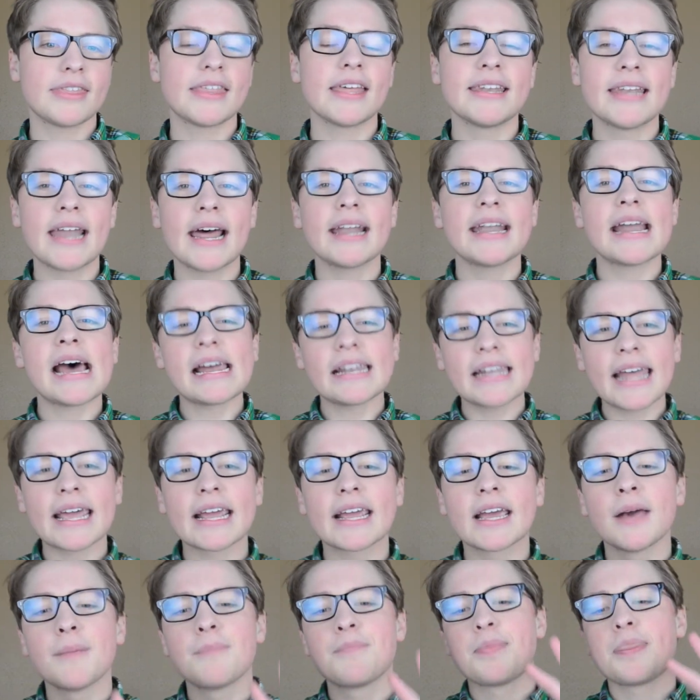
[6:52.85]
Not
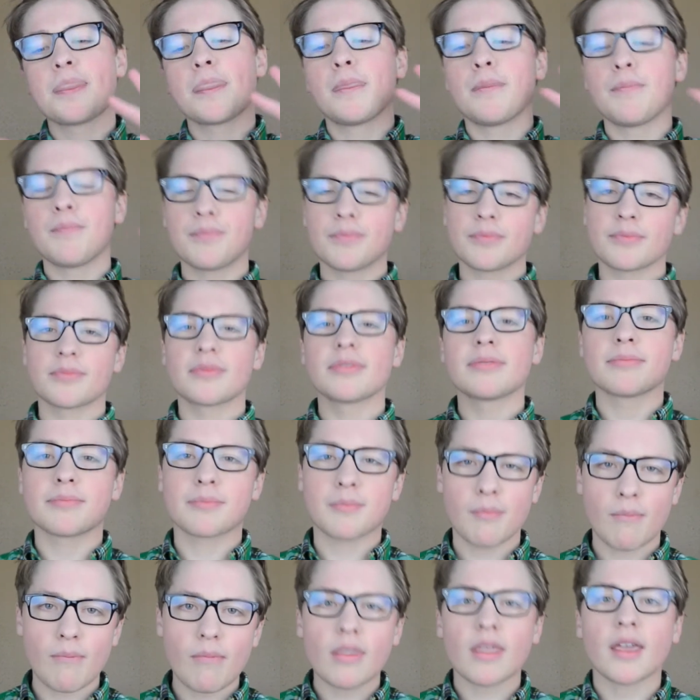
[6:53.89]

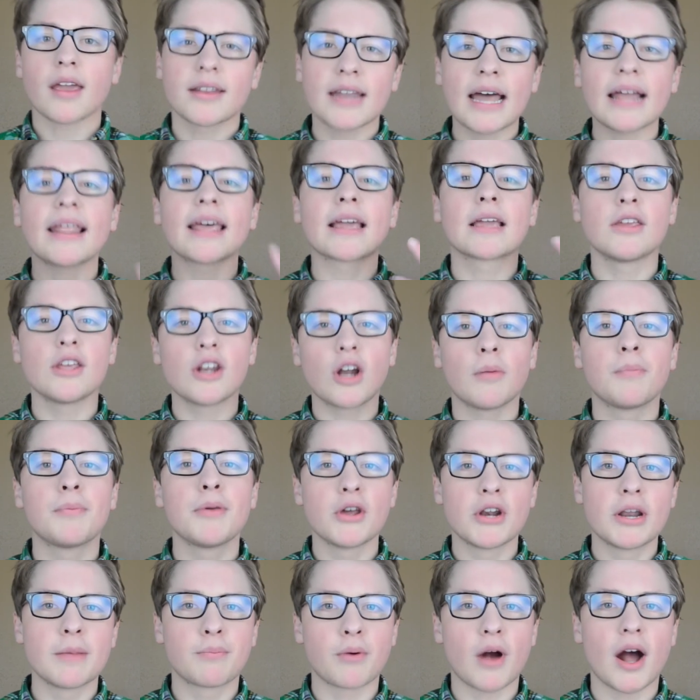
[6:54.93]
like you know,
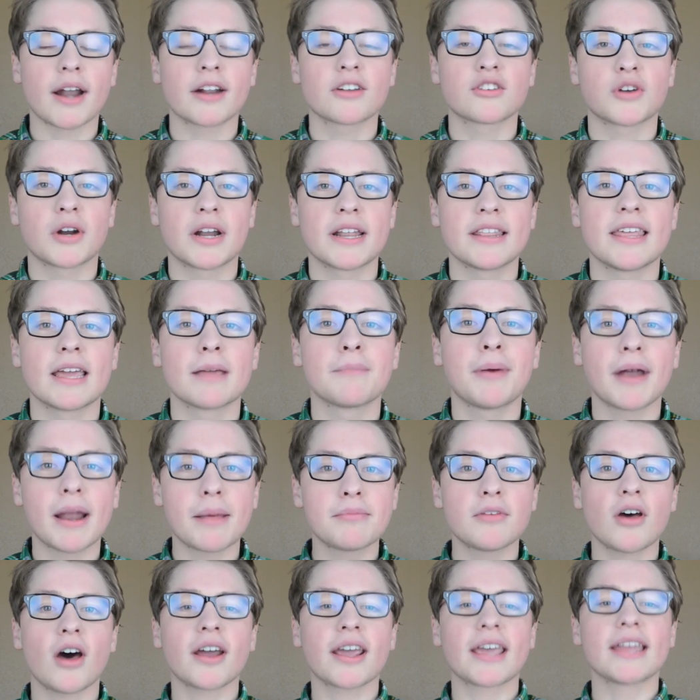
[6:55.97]
beauty products or anything, but I'm
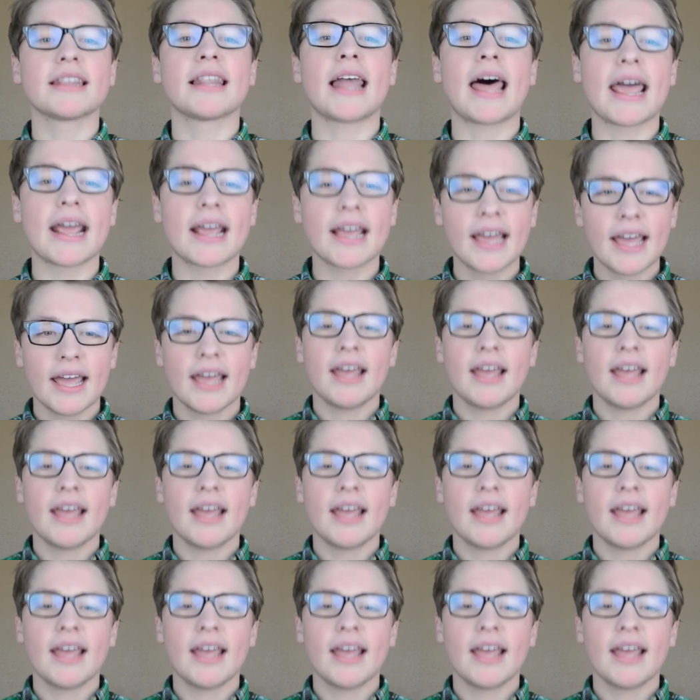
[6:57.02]
talking like